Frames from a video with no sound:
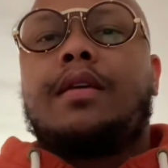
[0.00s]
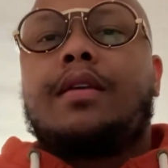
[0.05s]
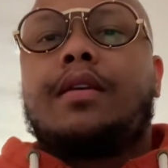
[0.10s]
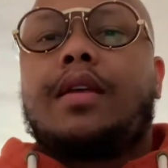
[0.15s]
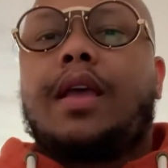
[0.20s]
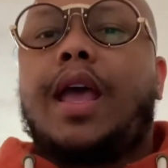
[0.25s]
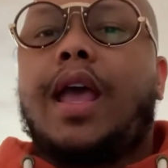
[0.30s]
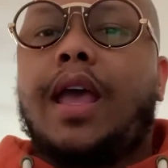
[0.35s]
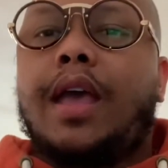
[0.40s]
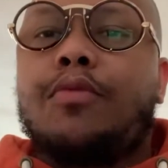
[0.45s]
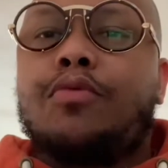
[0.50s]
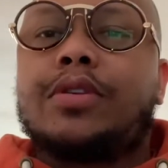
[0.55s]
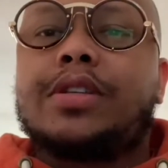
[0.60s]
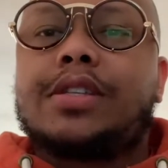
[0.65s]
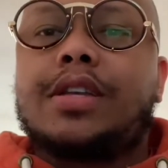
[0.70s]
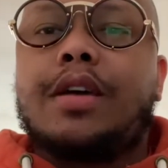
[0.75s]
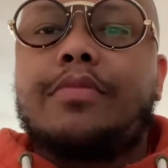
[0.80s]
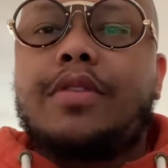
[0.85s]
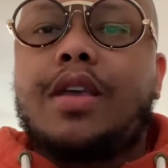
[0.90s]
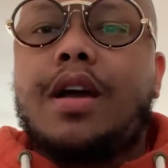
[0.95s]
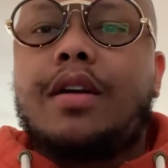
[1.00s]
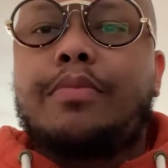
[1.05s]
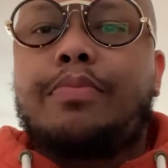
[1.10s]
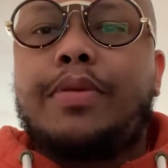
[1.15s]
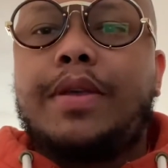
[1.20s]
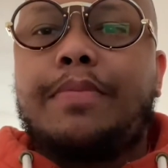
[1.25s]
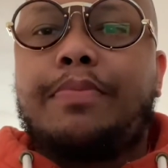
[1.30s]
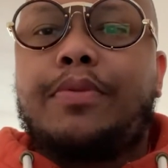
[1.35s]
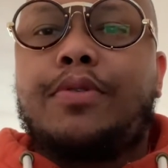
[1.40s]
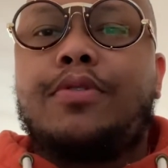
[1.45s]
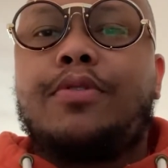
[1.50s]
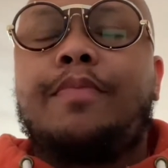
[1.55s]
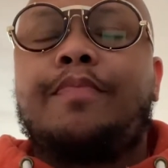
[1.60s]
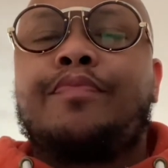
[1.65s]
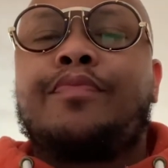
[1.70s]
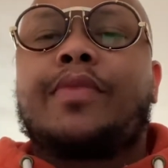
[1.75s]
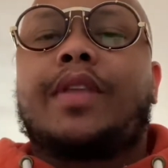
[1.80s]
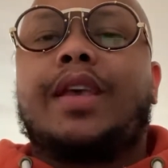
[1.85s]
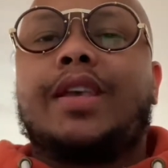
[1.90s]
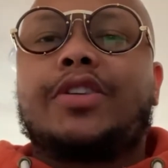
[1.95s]
Hey, what's up, young people?
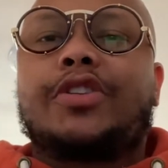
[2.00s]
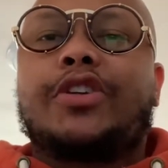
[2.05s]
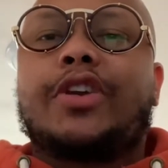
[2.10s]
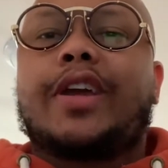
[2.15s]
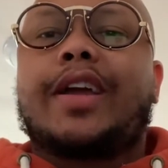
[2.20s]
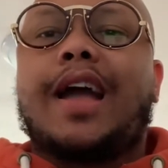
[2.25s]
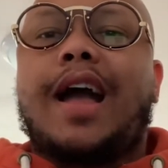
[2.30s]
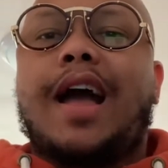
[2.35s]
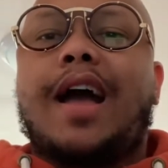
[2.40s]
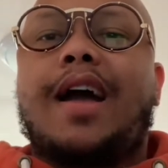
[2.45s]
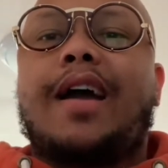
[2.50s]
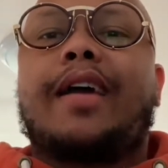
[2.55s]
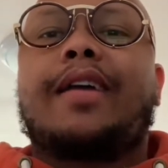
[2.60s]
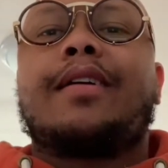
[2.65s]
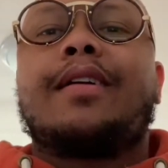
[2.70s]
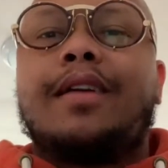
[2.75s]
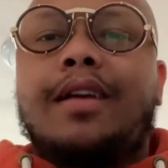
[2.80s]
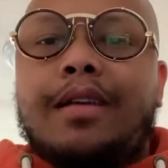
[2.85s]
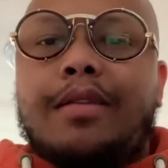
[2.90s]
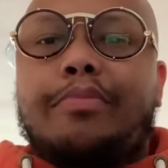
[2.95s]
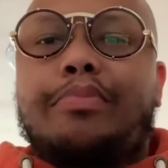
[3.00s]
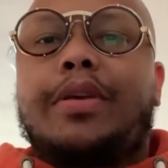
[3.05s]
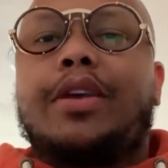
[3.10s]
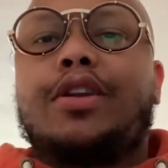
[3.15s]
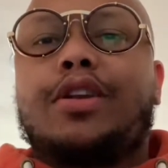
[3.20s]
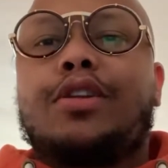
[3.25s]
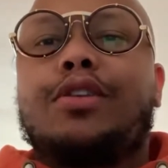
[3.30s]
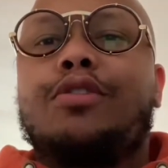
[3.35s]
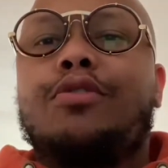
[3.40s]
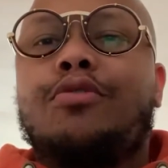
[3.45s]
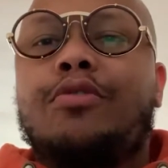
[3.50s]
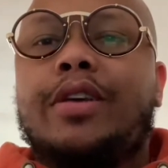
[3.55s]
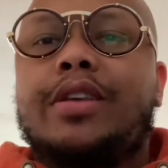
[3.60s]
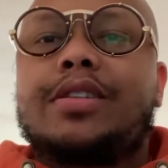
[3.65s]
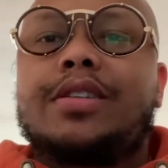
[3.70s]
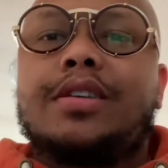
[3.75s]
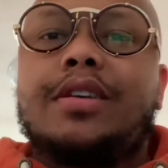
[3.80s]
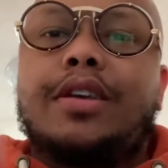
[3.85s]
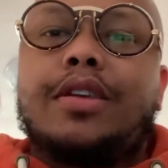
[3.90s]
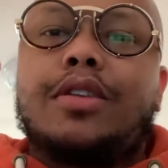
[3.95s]
It's your guy, Peter
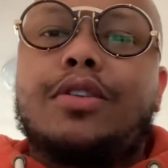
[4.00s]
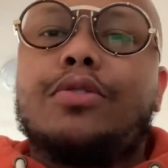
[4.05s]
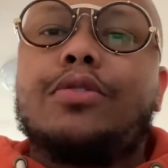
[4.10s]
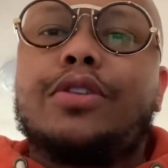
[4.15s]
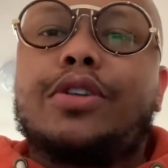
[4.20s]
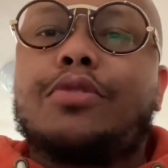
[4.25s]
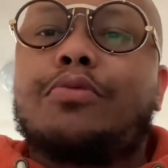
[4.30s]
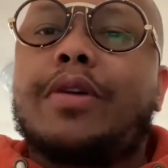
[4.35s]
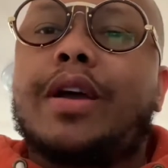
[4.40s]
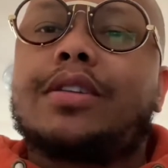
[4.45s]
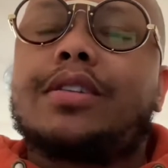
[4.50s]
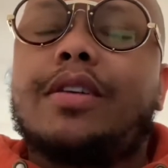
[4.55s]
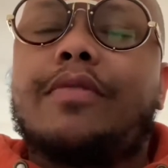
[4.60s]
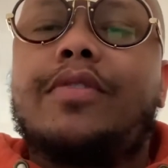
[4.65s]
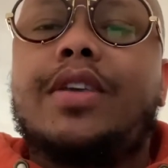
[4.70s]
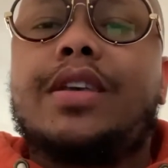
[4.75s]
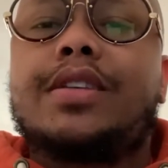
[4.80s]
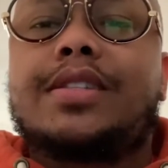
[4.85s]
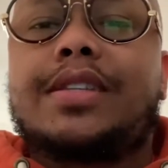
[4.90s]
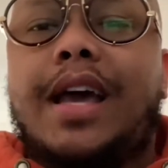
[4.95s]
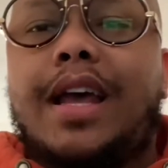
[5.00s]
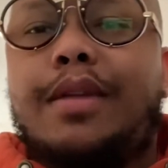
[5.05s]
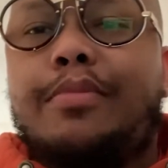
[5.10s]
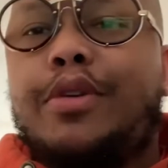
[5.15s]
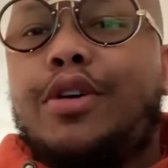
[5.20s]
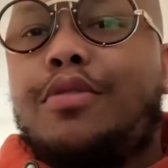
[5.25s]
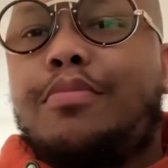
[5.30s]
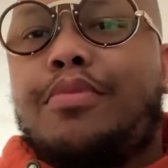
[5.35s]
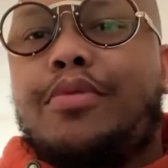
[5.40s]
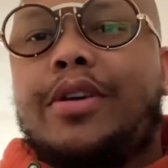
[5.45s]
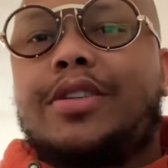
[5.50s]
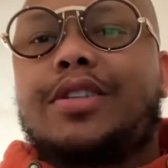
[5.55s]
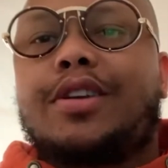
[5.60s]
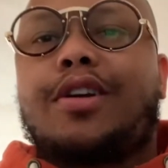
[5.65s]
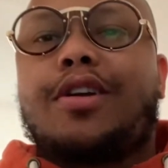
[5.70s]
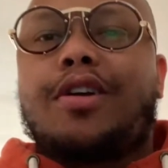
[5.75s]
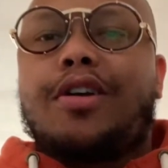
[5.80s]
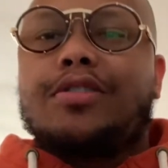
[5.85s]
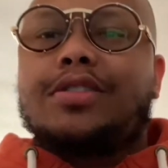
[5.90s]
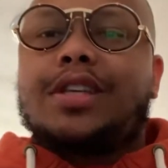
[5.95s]
Lewis, unit director of the Asylum Hill Boys and
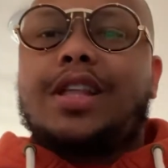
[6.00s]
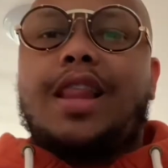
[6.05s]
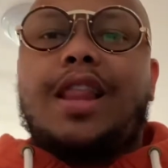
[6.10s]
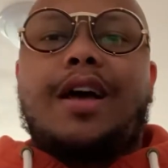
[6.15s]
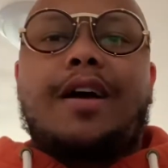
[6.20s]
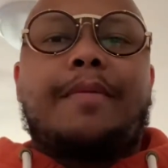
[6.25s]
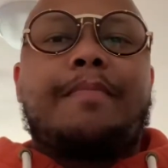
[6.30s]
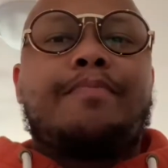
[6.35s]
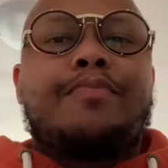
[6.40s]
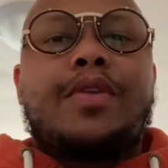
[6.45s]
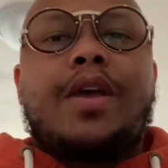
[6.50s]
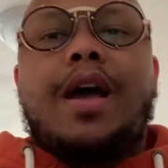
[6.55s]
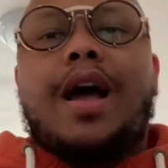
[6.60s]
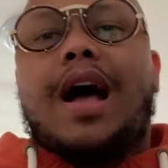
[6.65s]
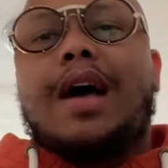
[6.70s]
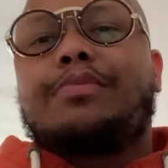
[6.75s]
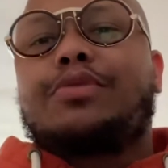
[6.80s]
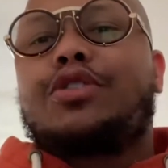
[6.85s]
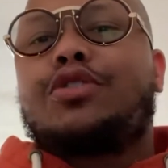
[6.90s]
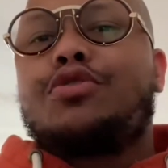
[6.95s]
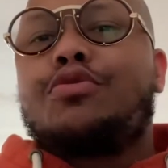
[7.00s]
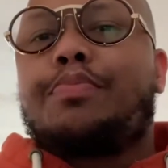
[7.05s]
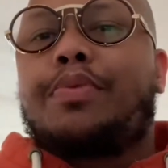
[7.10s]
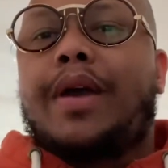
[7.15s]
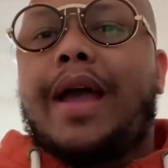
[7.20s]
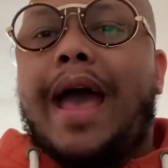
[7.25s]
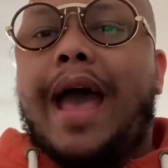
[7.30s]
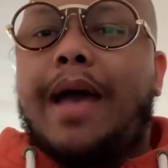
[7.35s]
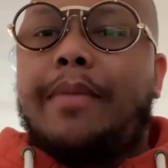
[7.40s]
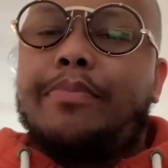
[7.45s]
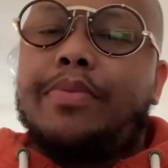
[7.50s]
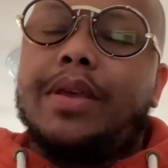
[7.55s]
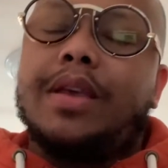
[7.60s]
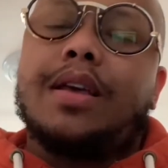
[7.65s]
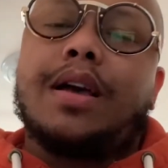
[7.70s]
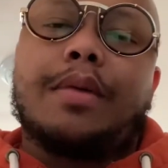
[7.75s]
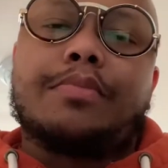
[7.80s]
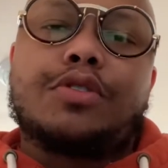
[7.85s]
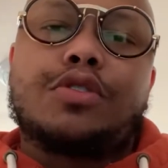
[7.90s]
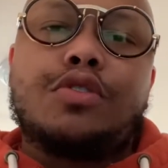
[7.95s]
Girls Club. I'm super happy,
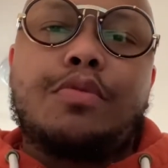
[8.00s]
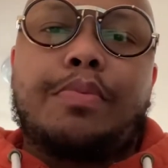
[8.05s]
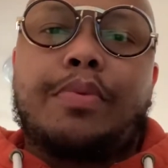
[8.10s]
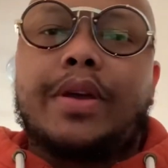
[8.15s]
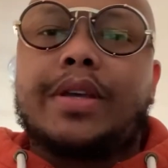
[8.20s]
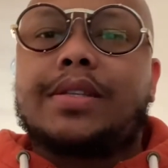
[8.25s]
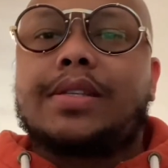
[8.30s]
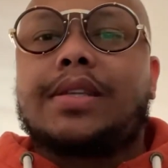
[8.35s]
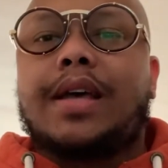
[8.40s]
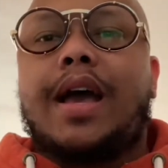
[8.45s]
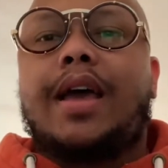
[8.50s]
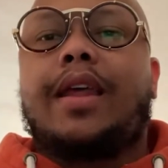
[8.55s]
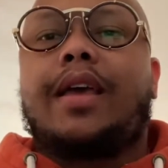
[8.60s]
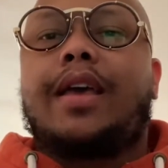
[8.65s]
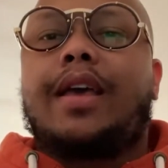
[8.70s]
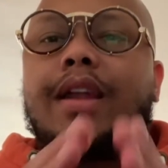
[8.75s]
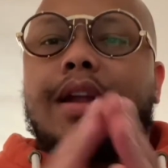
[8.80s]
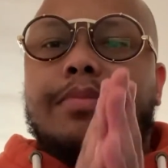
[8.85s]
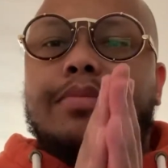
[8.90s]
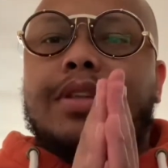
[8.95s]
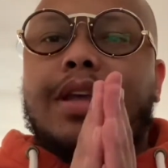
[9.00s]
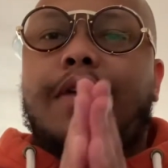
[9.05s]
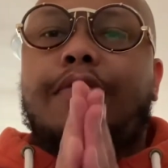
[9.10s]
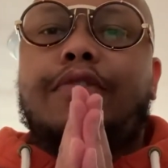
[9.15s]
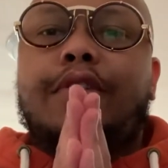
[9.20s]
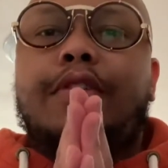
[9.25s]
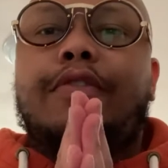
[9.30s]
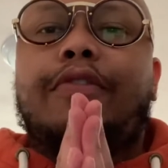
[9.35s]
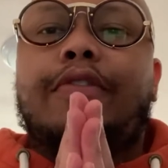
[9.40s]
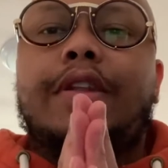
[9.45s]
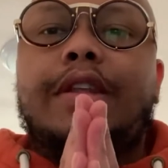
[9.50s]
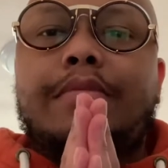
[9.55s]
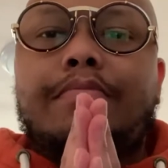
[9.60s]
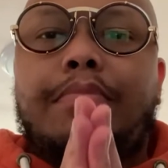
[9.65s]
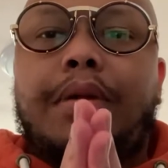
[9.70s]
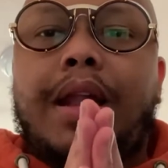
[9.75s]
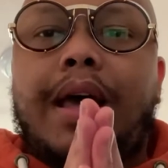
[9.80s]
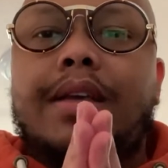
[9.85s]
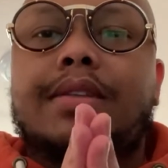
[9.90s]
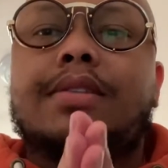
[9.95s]
I'm super excited, and I'm definitely feeling
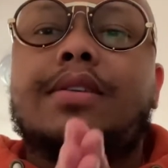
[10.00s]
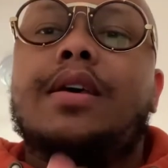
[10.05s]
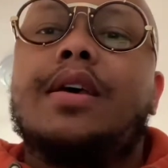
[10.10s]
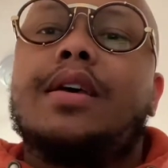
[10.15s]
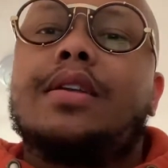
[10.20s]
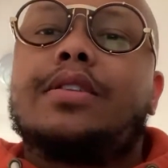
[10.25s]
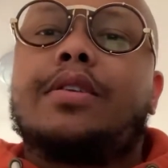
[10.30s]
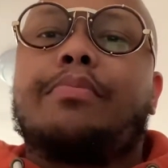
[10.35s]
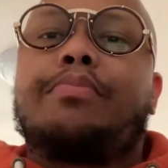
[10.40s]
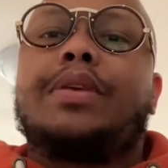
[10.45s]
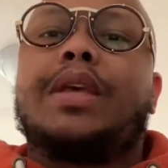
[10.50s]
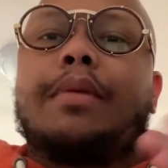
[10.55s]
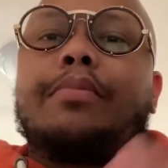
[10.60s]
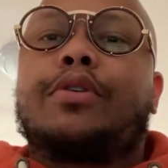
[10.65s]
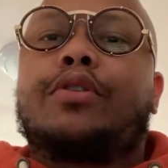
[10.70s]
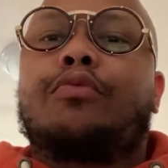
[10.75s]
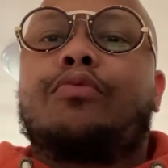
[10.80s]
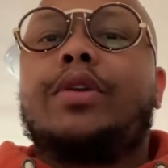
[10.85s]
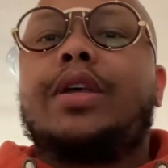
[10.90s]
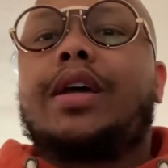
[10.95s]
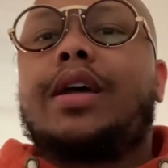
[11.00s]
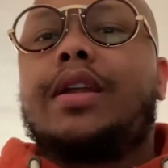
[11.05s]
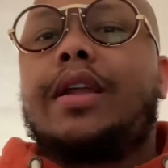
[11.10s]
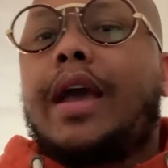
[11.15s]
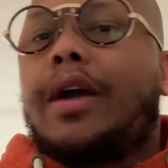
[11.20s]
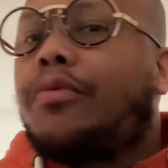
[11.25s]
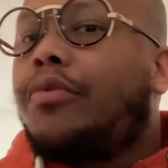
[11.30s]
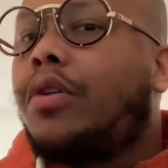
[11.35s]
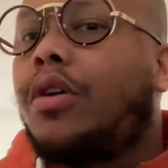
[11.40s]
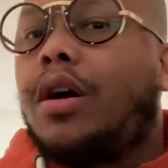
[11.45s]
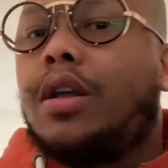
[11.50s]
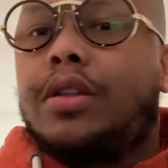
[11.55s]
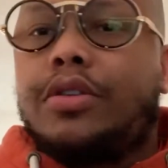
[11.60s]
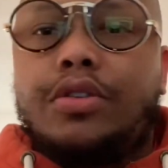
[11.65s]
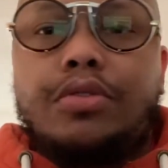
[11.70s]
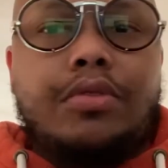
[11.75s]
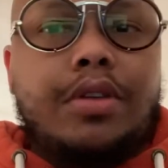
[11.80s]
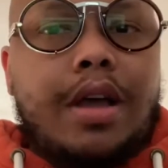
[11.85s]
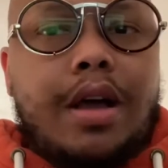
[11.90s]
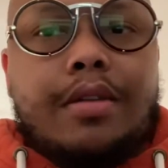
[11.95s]
blessed to be able to reconnect with all of
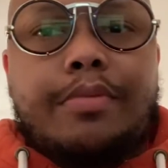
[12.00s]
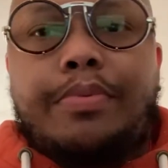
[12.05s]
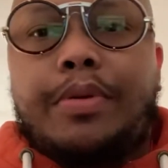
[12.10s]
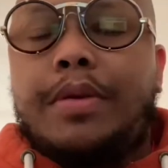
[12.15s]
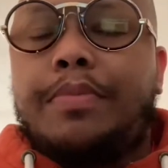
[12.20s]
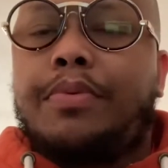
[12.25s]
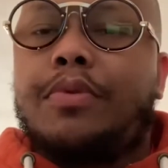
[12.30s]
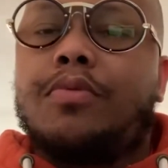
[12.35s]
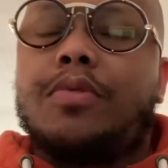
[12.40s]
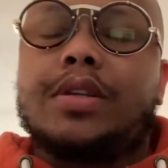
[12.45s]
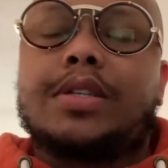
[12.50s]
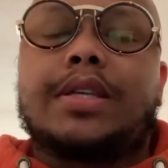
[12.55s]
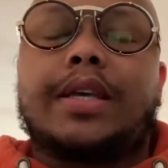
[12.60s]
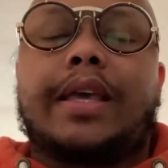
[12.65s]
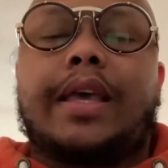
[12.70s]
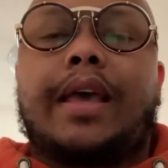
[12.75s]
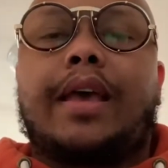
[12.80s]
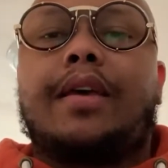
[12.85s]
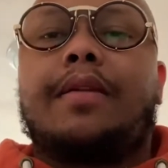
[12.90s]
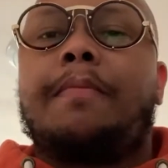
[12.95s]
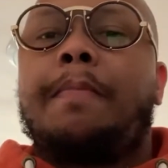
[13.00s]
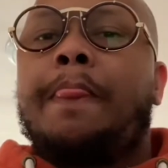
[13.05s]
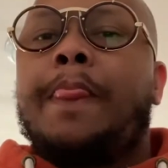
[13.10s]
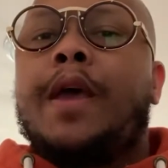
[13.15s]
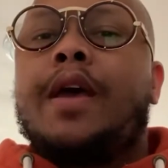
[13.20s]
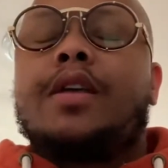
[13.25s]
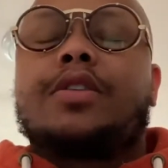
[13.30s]
you young people once again.